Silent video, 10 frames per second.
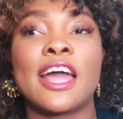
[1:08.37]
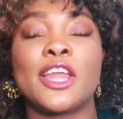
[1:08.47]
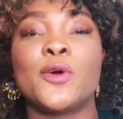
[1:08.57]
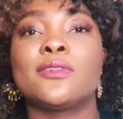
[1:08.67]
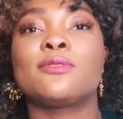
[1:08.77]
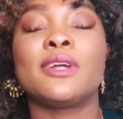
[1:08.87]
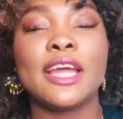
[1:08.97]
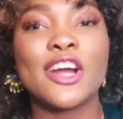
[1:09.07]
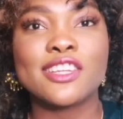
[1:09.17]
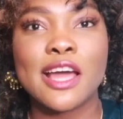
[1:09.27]
And I know it's
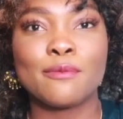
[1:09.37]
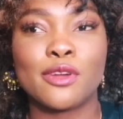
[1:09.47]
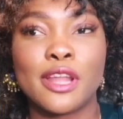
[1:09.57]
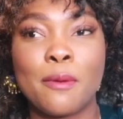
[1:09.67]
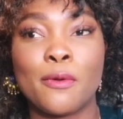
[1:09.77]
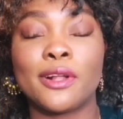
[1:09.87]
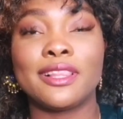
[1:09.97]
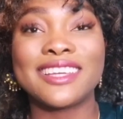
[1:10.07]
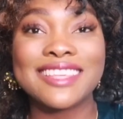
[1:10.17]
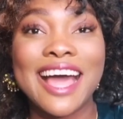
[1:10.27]
really hard times right now, but
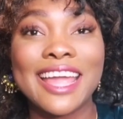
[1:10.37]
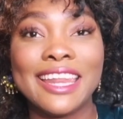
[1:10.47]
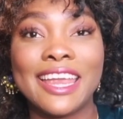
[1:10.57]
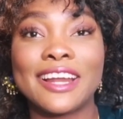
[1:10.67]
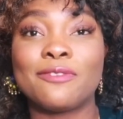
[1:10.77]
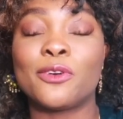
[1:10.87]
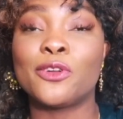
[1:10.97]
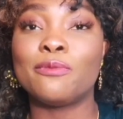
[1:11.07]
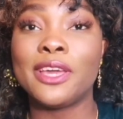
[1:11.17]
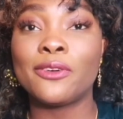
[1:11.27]
let's hang in there and I'm
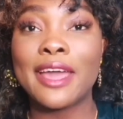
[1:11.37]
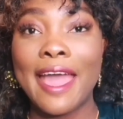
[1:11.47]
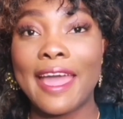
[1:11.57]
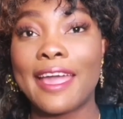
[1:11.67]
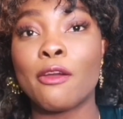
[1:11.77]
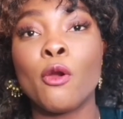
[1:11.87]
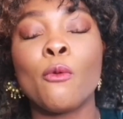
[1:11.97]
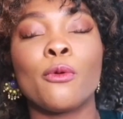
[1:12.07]
gonna be okay.